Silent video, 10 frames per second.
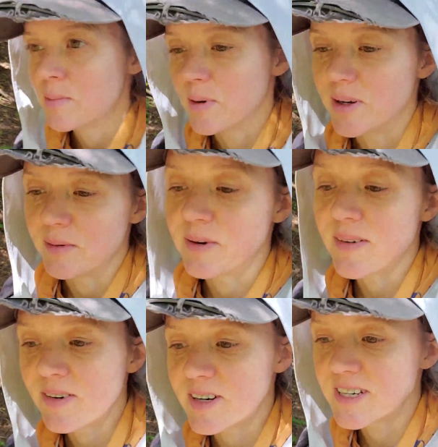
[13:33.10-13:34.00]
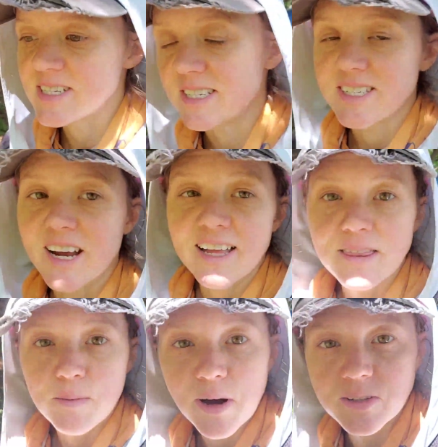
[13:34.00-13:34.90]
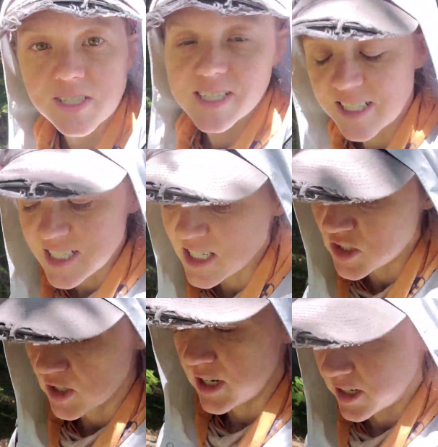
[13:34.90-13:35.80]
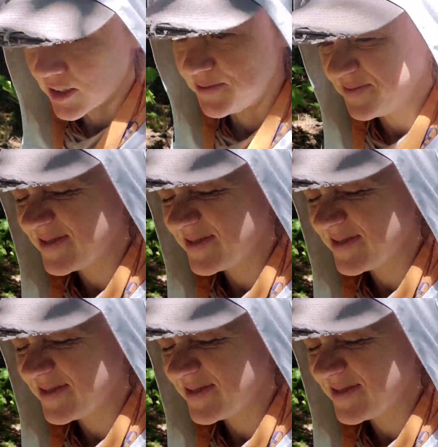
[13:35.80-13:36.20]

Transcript: but whatever it is, it's not the Mountains to Sea Trail,